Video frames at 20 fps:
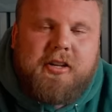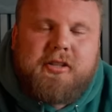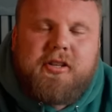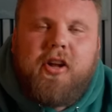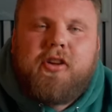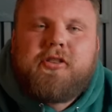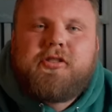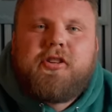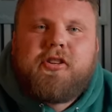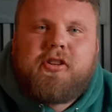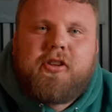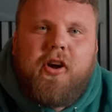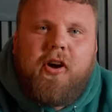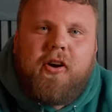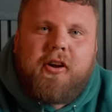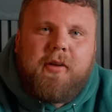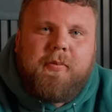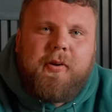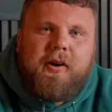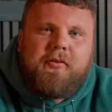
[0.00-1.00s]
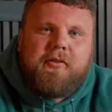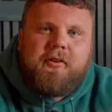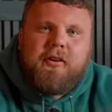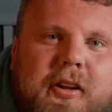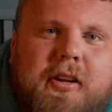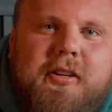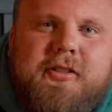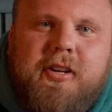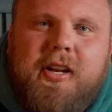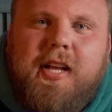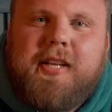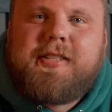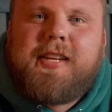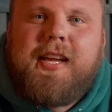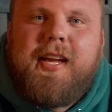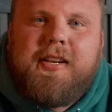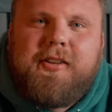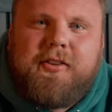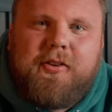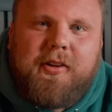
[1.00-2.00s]
There's lots to talk about, so let's
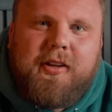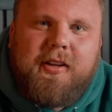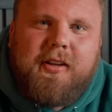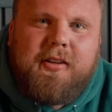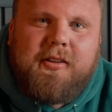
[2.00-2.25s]
get into it.